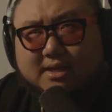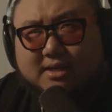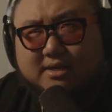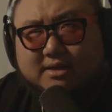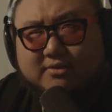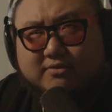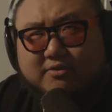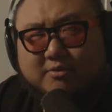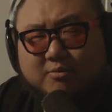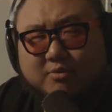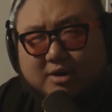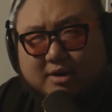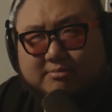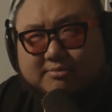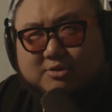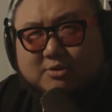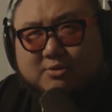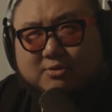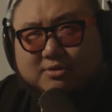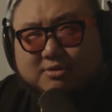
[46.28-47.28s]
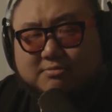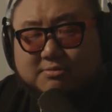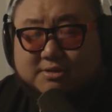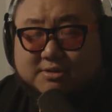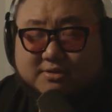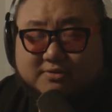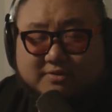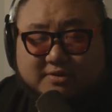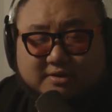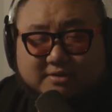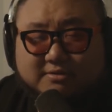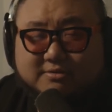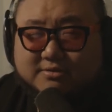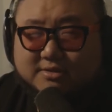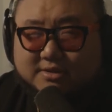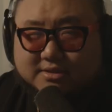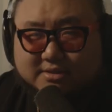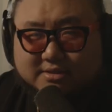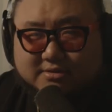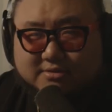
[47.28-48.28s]
And from what I'm told, the music video
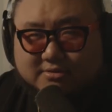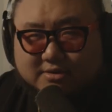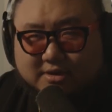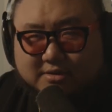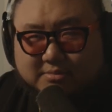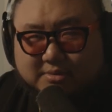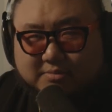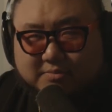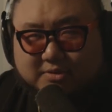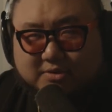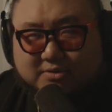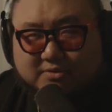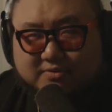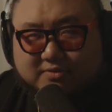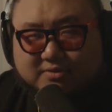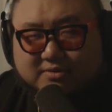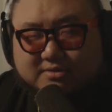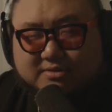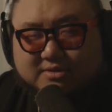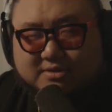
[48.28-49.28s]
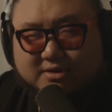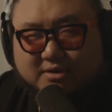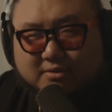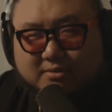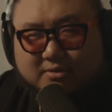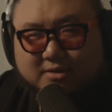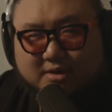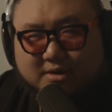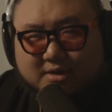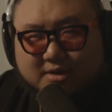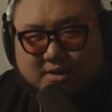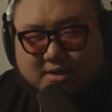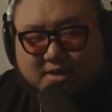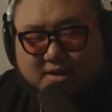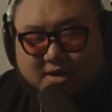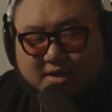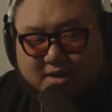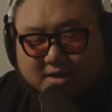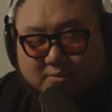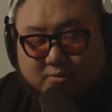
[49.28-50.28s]
is incredibly beautiful. So
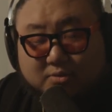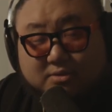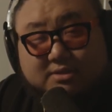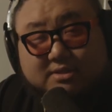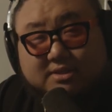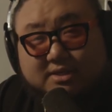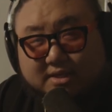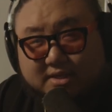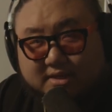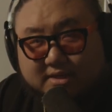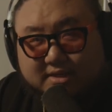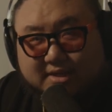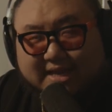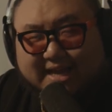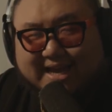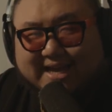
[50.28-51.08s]
we'll see.